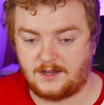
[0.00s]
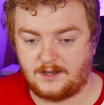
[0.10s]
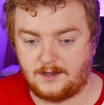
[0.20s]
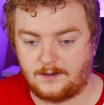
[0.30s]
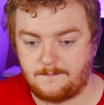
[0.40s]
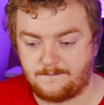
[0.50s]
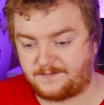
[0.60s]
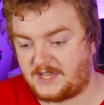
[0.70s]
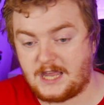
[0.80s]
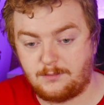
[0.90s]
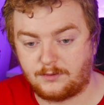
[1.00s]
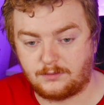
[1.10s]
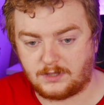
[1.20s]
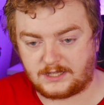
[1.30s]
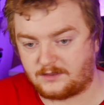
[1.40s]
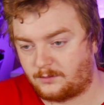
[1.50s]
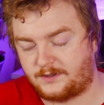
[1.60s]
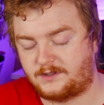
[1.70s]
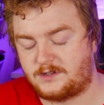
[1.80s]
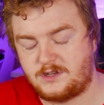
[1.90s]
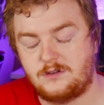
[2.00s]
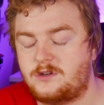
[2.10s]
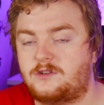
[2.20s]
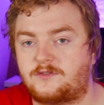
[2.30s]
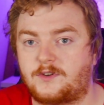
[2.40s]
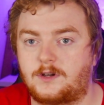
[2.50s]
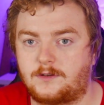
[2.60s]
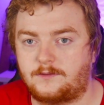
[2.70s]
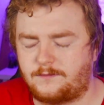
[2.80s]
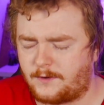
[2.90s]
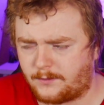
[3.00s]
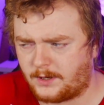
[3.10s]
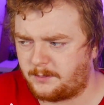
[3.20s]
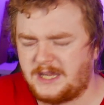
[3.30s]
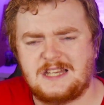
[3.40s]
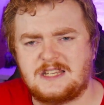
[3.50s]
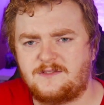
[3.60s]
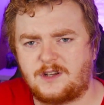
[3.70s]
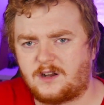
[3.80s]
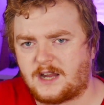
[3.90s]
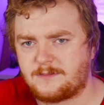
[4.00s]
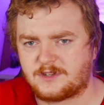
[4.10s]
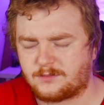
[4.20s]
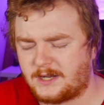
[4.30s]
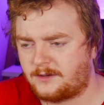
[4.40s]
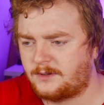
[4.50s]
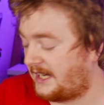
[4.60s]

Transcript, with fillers: um cable, like the one that you use for for running P C V R games as well.